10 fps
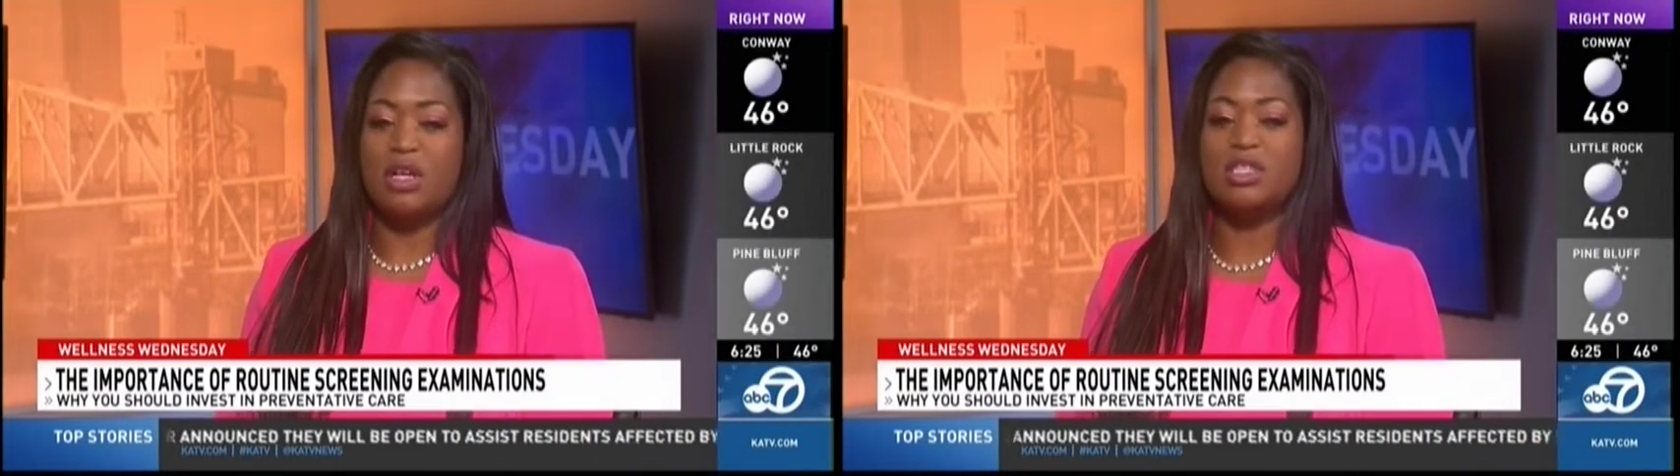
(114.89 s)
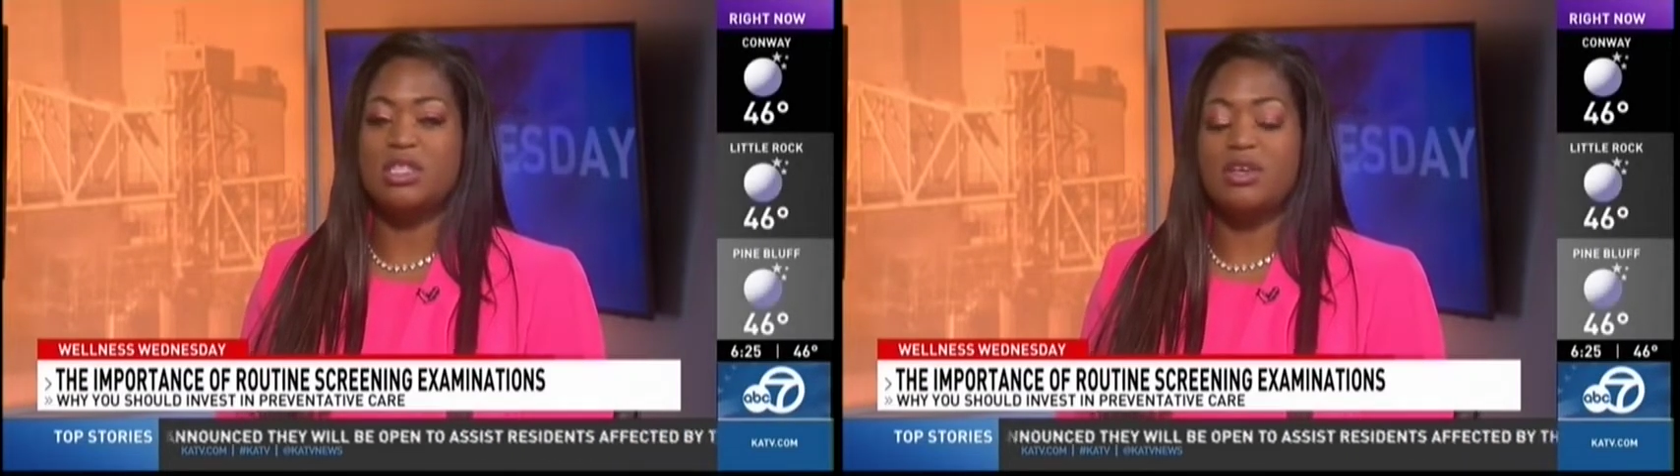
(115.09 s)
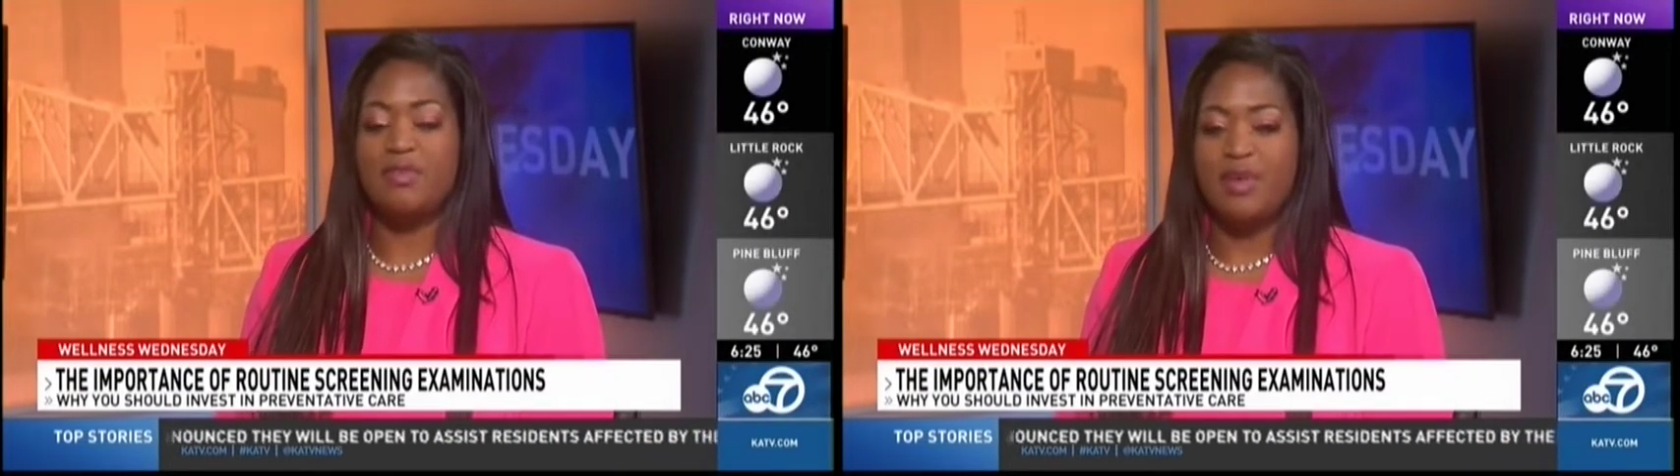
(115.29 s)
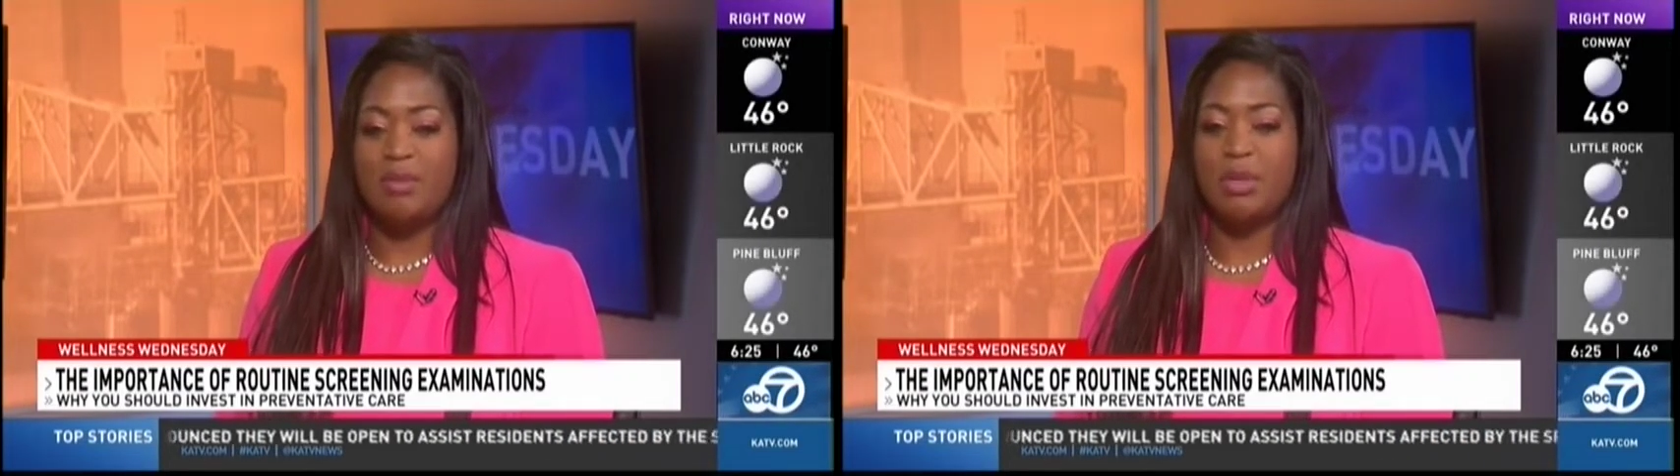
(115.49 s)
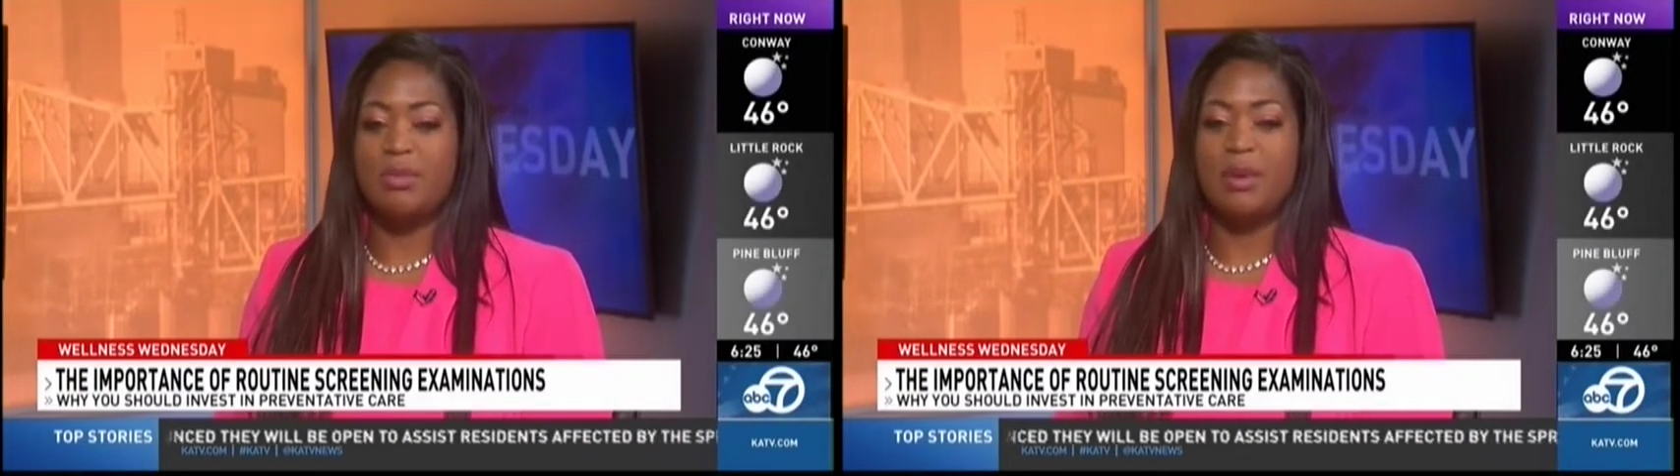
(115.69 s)
not just your
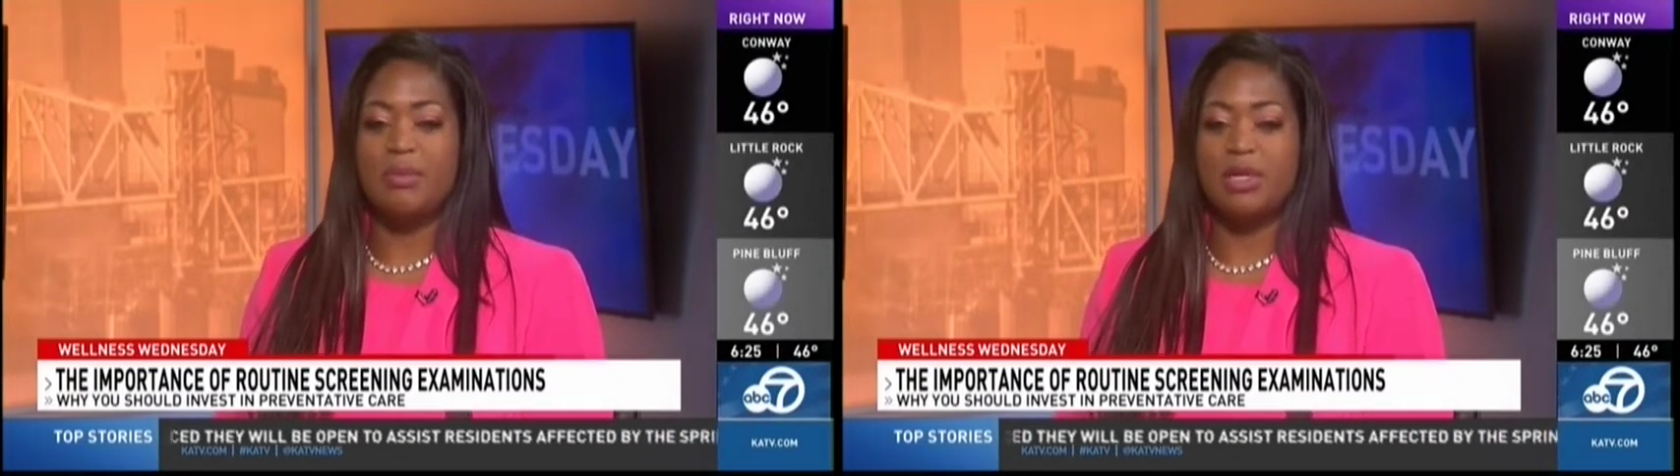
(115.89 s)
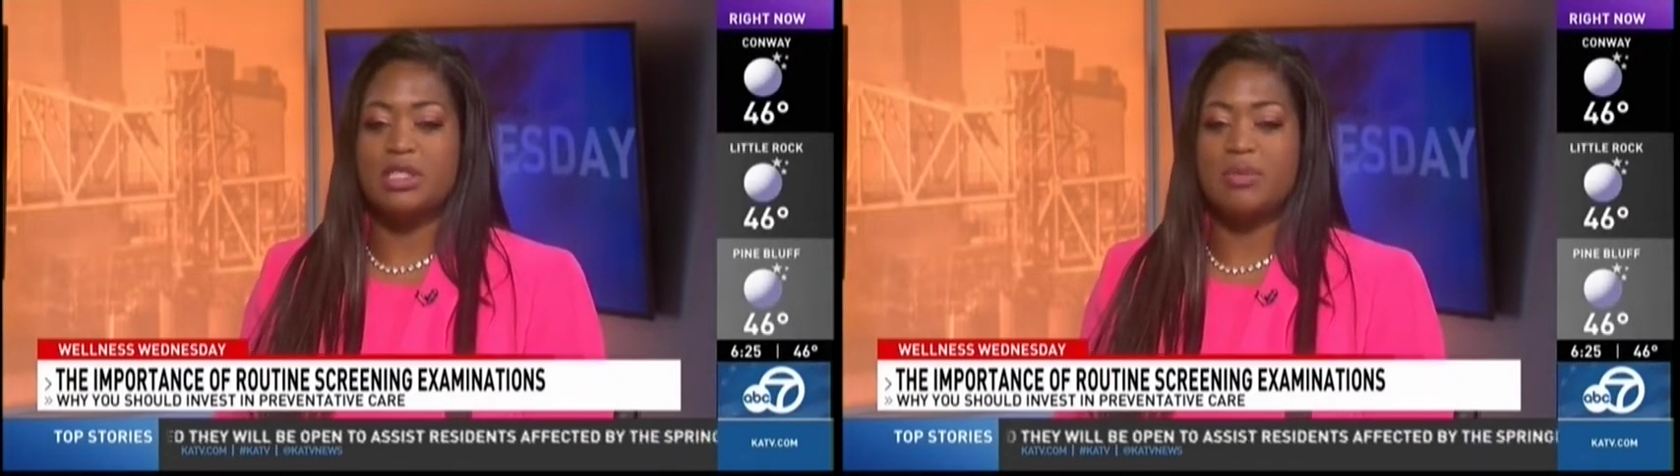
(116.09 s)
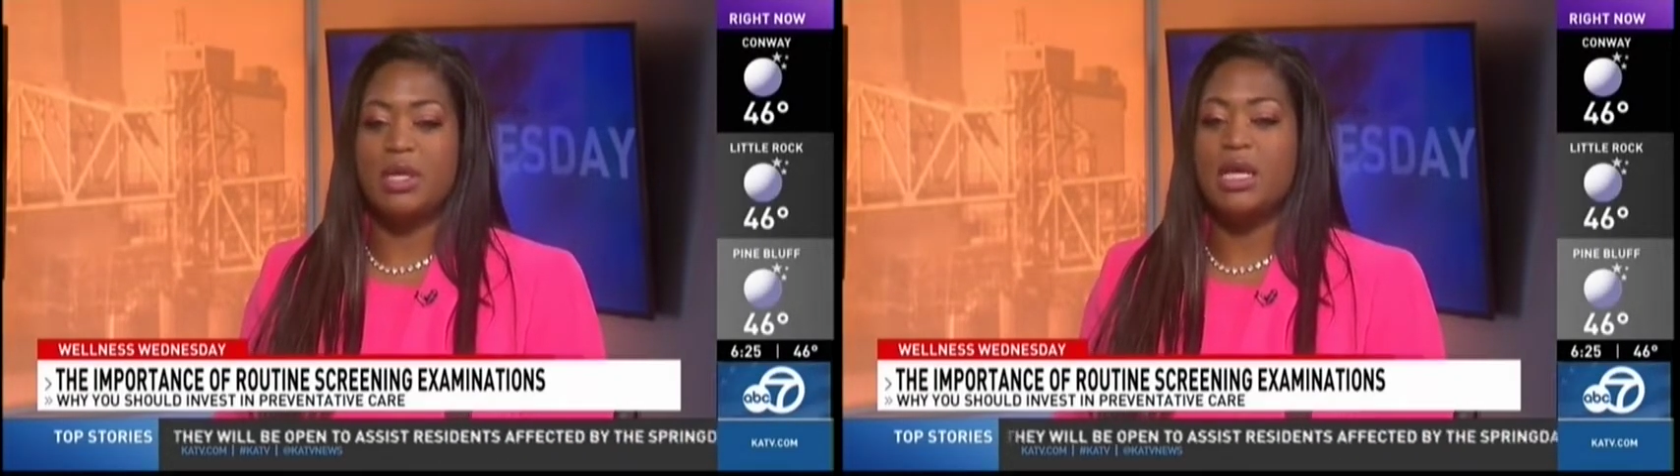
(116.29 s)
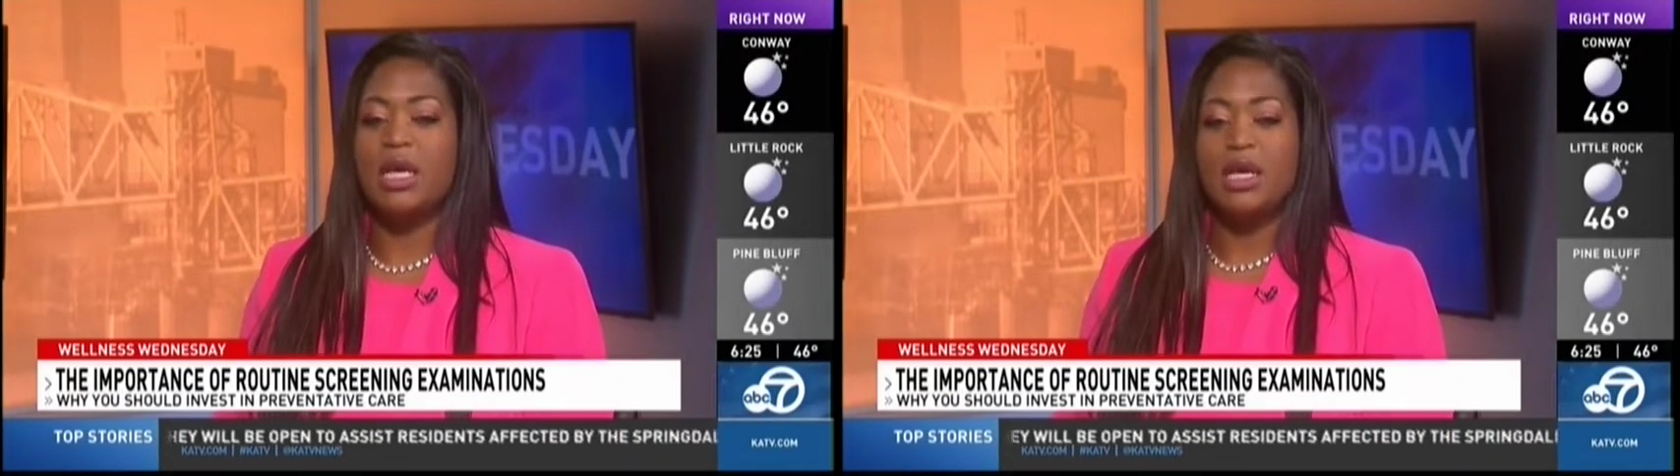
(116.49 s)
family members, but